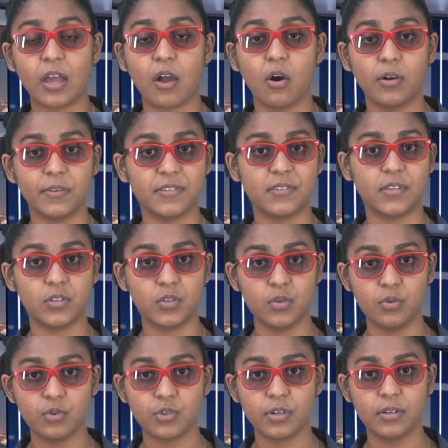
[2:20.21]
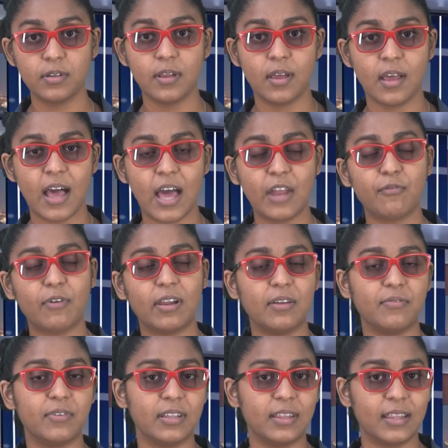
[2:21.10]
Constitution and
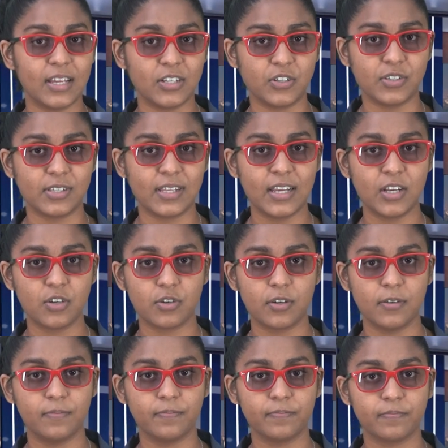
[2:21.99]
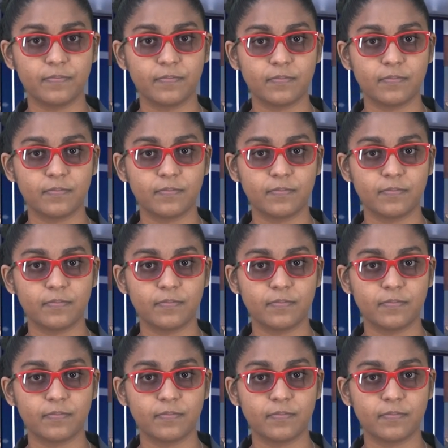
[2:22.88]
relevant legislation.